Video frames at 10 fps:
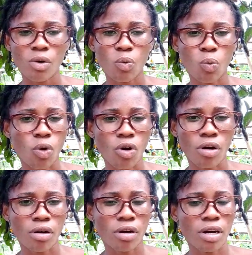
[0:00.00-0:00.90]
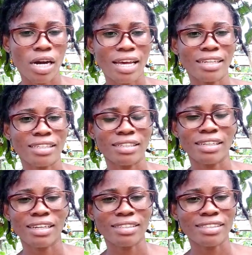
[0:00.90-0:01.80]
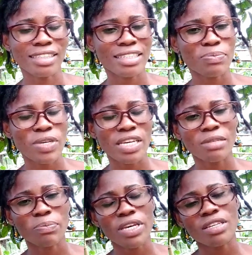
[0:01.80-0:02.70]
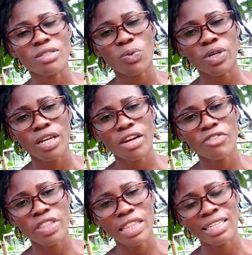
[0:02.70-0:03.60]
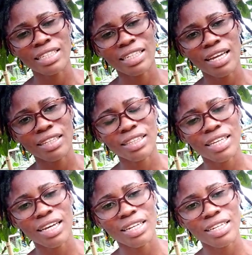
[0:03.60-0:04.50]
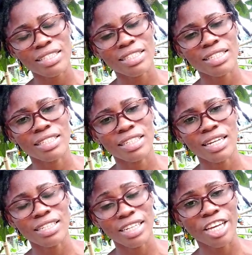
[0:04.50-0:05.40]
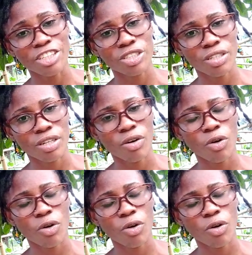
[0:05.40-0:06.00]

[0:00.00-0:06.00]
war, and just be in peace with everything that is in nature,